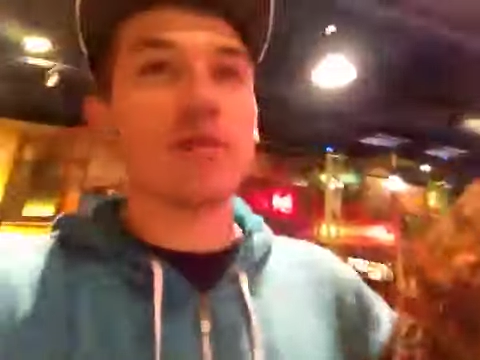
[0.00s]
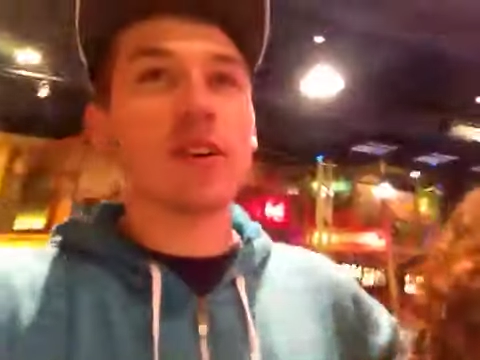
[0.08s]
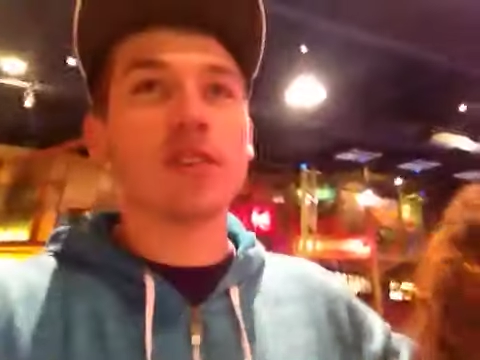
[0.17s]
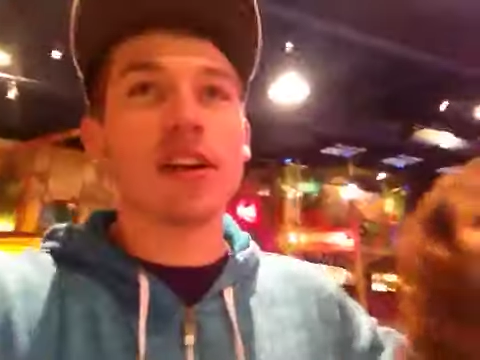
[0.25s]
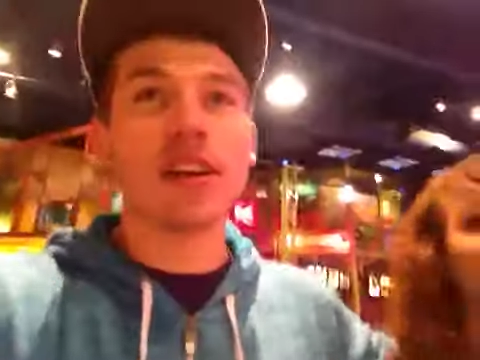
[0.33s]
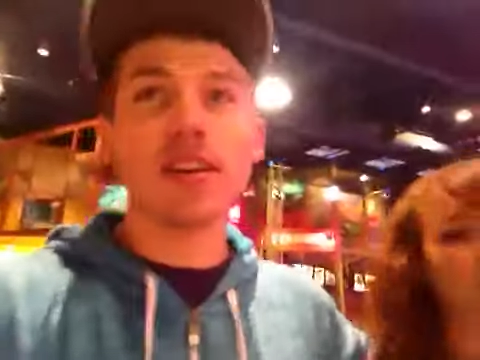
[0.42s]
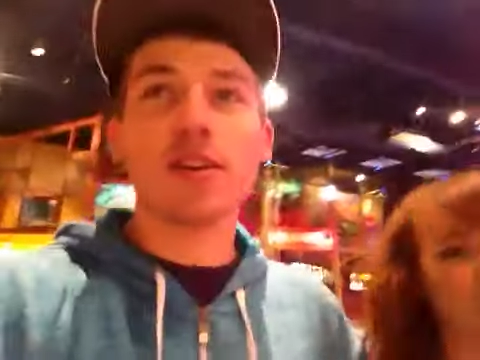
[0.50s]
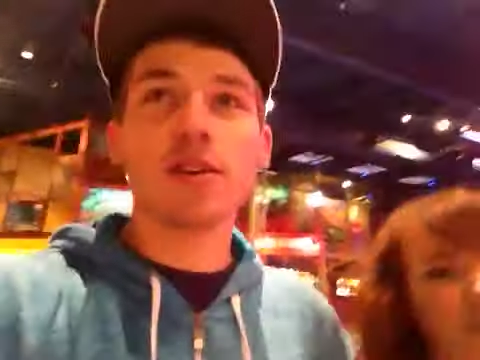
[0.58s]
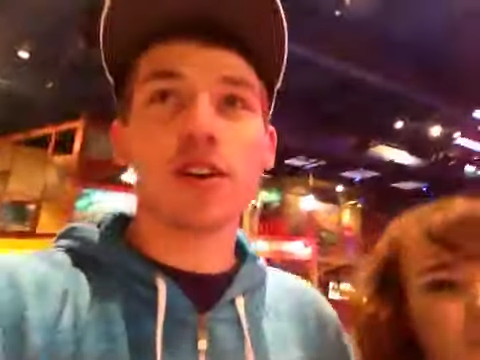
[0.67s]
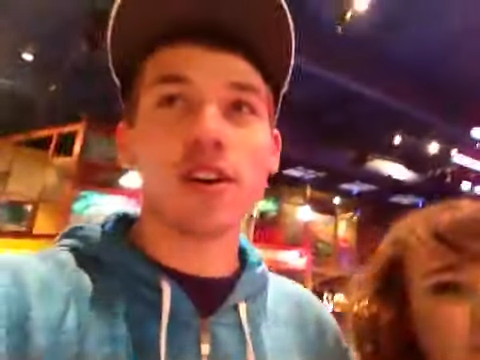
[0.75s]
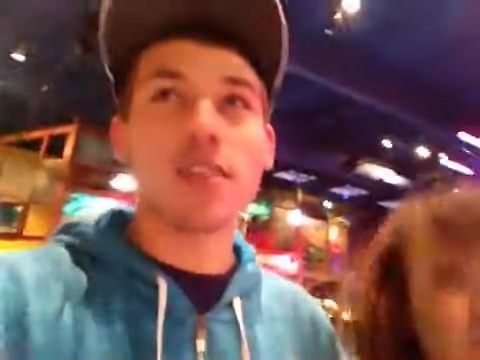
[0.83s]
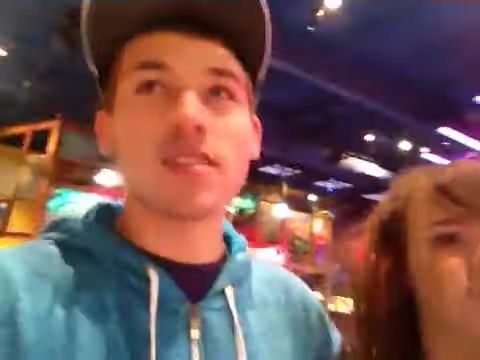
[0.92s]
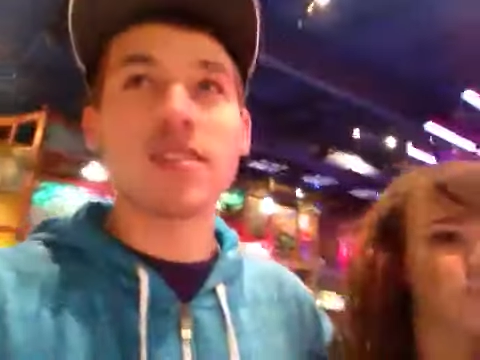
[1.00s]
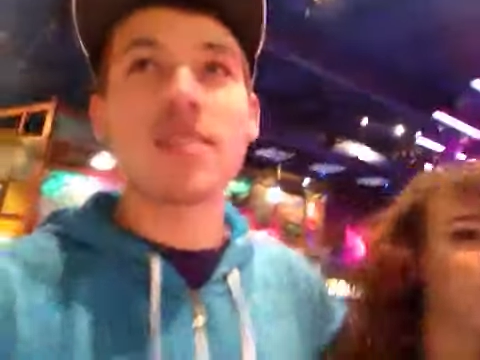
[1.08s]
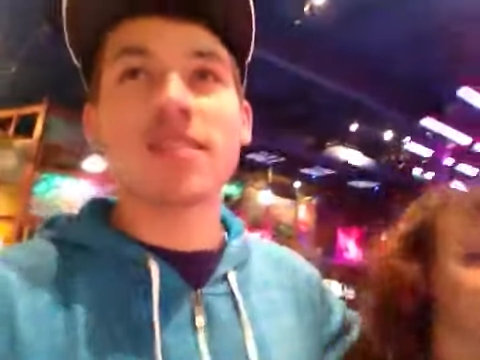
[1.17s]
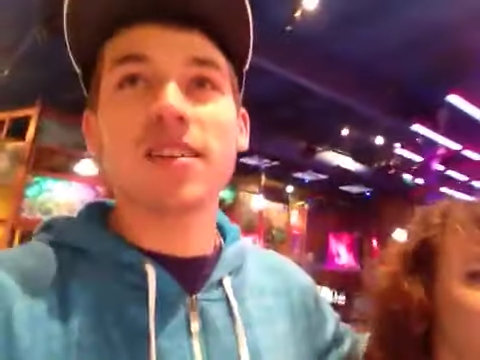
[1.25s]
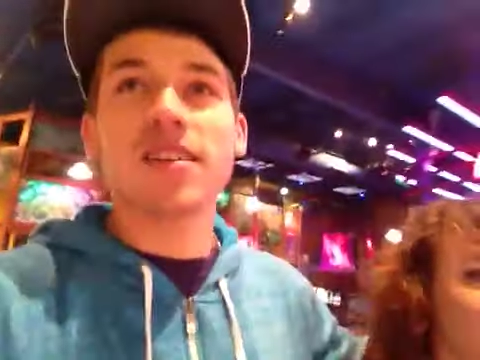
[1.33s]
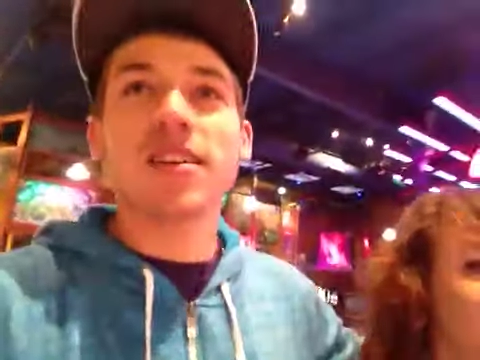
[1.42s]
fun riding go-karts.
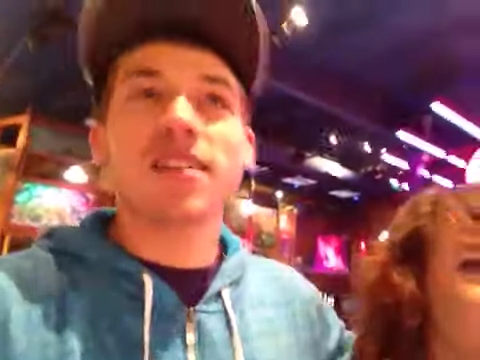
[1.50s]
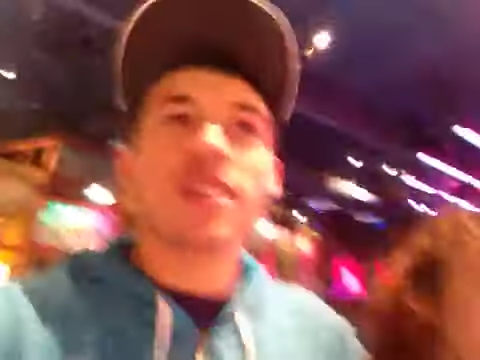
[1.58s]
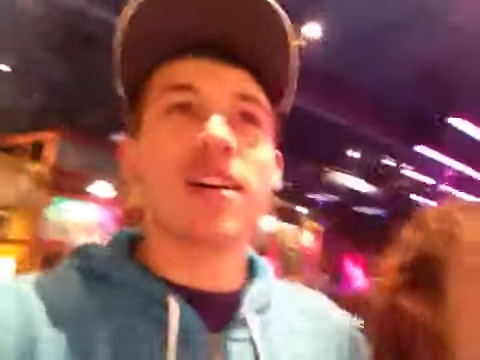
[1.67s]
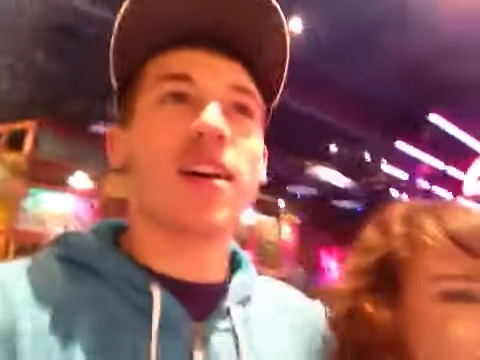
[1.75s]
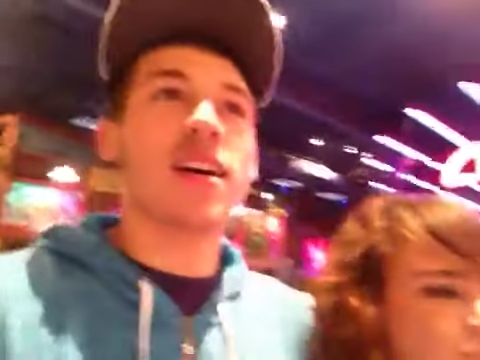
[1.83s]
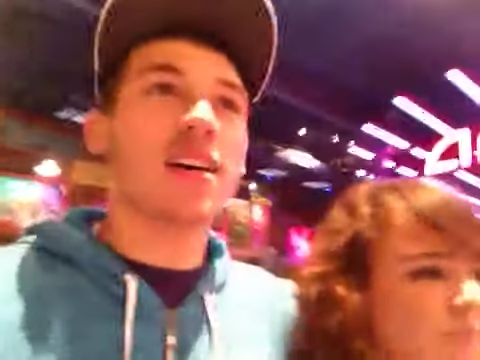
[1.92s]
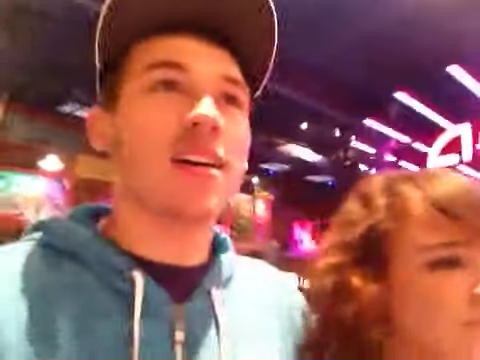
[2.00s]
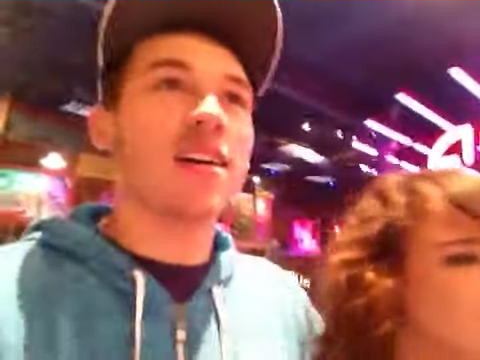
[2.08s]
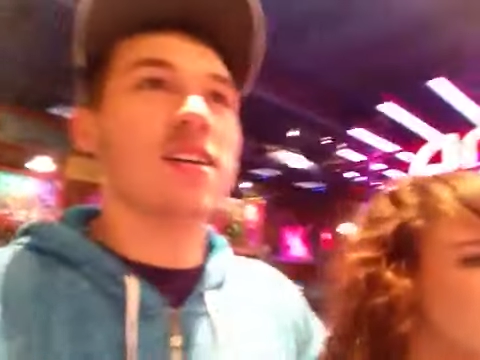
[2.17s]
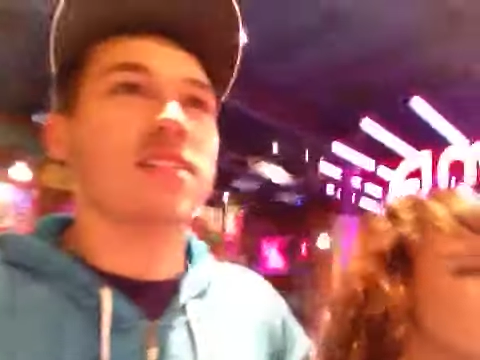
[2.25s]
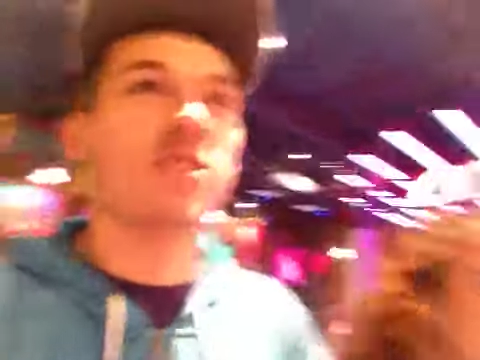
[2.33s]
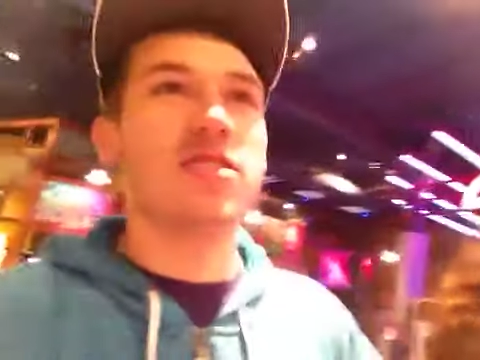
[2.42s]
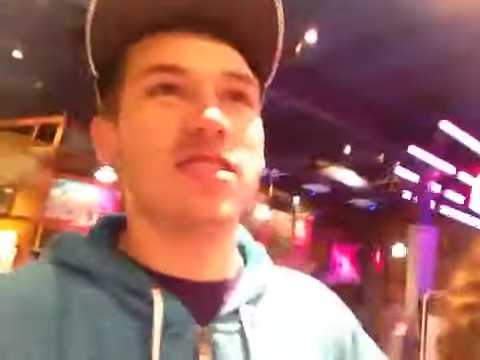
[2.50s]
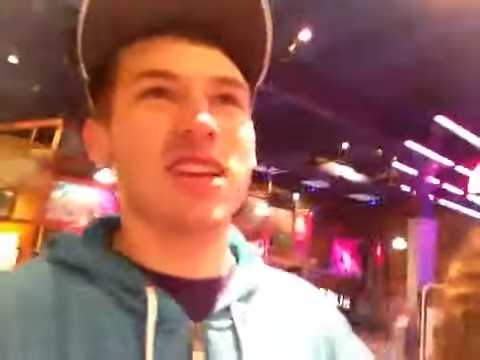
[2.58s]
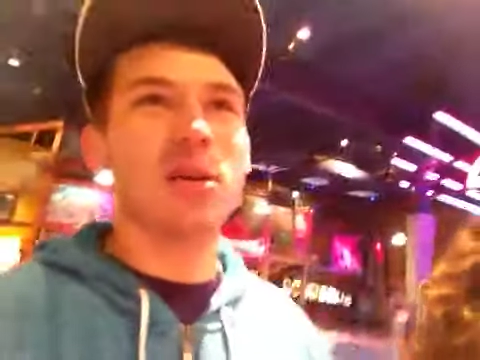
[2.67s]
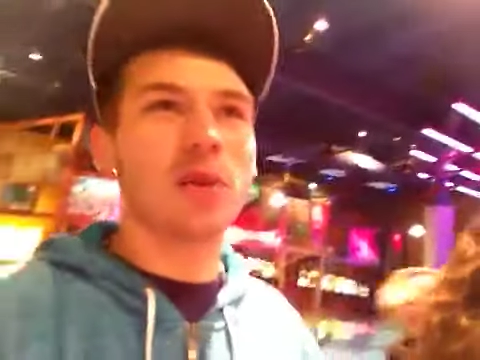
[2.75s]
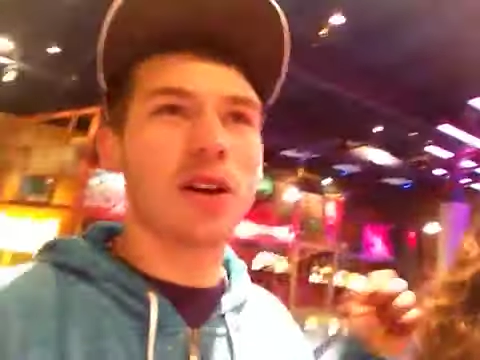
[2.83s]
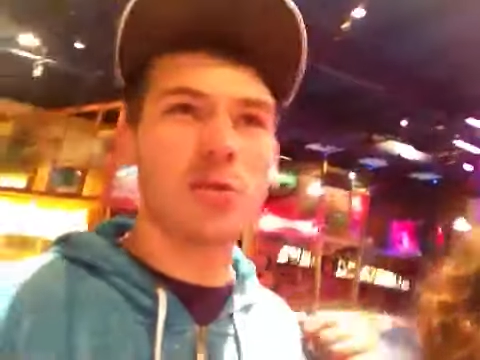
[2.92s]
There's
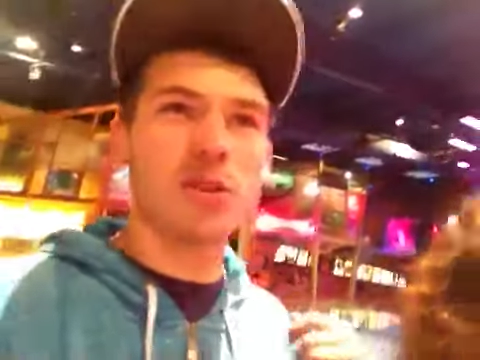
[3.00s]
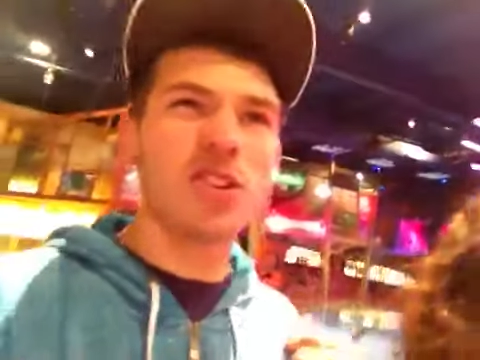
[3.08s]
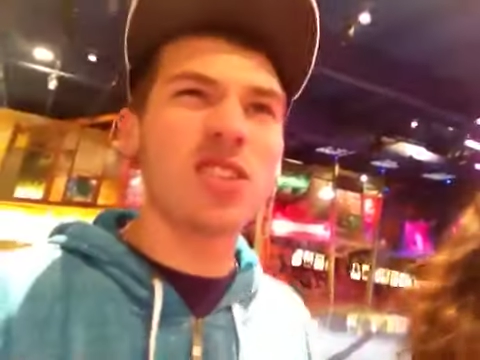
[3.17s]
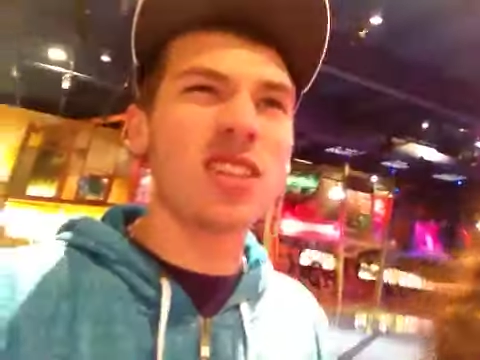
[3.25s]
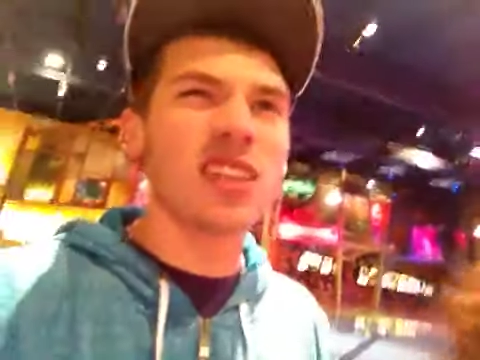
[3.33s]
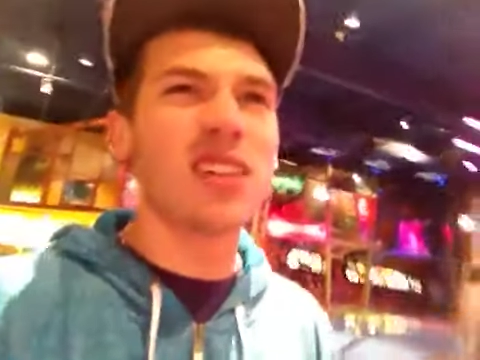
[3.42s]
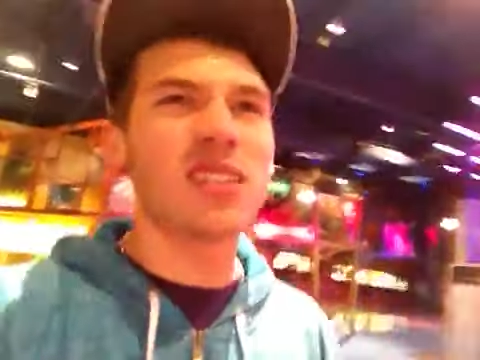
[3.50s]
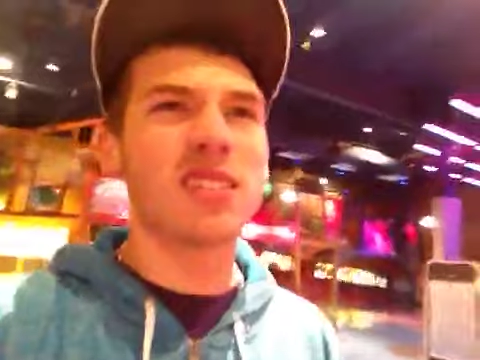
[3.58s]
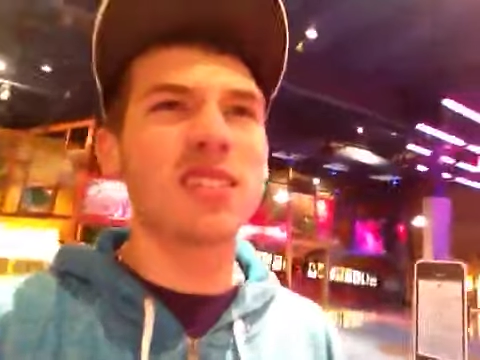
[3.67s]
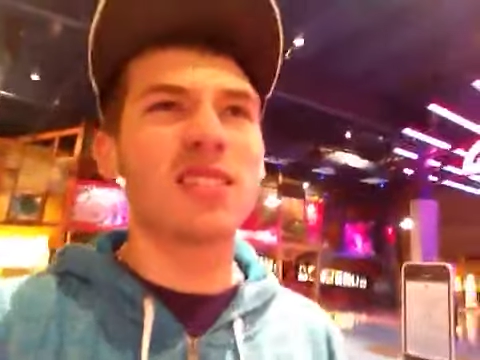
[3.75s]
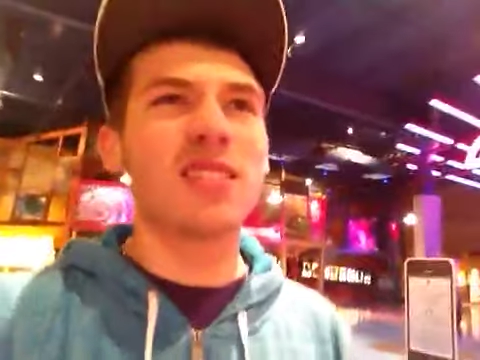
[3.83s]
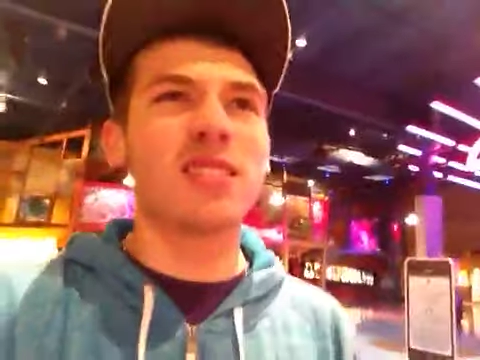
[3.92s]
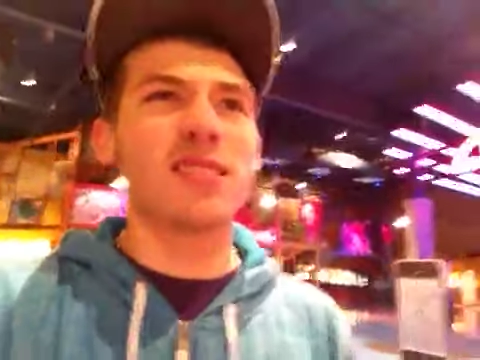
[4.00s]
Cinnabon, which stinks.